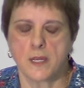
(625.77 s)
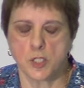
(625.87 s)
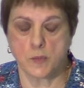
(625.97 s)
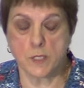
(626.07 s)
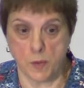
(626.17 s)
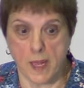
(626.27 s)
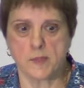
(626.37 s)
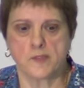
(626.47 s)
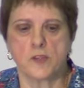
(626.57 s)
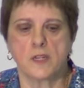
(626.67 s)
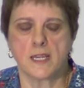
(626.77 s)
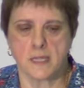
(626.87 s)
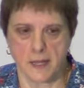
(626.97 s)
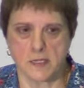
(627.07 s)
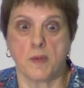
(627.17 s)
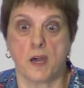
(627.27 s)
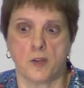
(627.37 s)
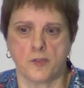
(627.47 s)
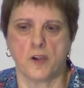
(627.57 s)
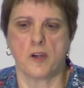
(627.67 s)
And she was raped a few days later by
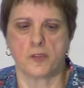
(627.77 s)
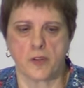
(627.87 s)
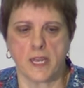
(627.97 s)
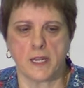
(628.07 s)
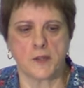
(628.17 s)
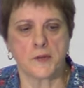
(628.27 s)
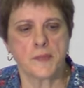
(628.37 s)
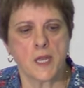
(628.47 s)
her father again.